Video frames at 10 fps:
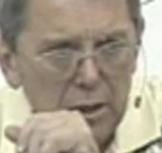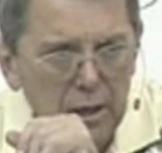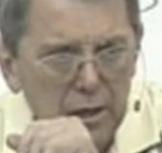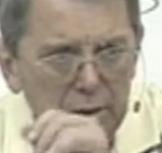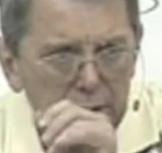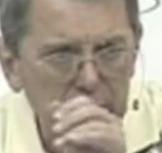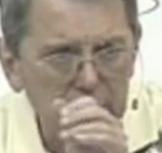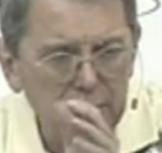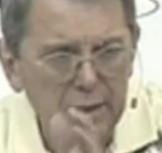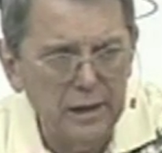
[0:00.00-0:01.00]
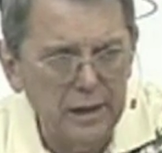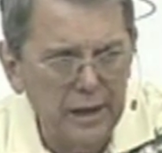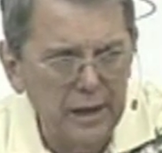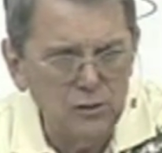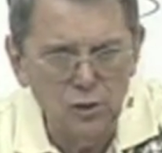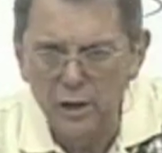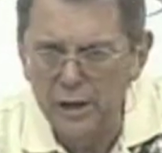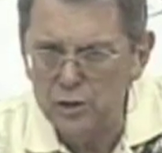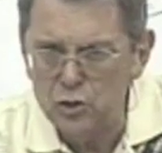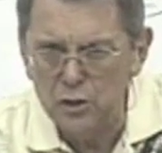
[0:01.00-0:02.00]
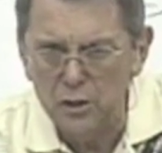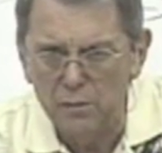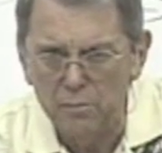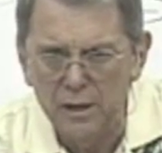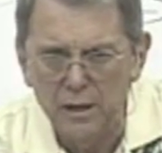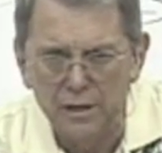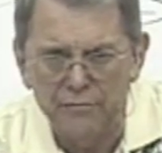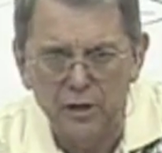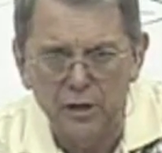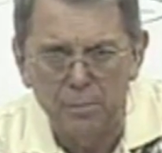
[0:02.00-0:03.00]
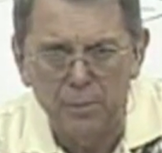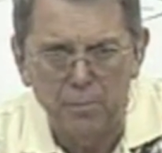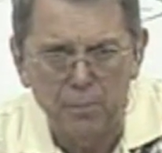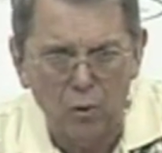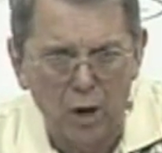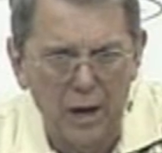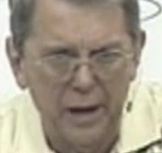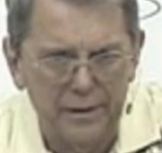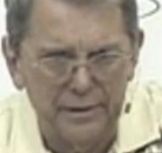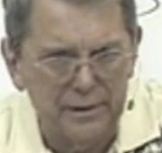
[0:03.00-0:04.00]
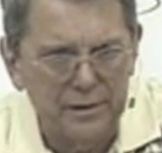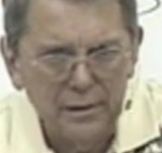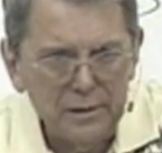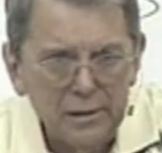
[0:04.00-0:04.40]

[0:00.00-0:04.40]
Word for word: adulation and being lifted up and pride and,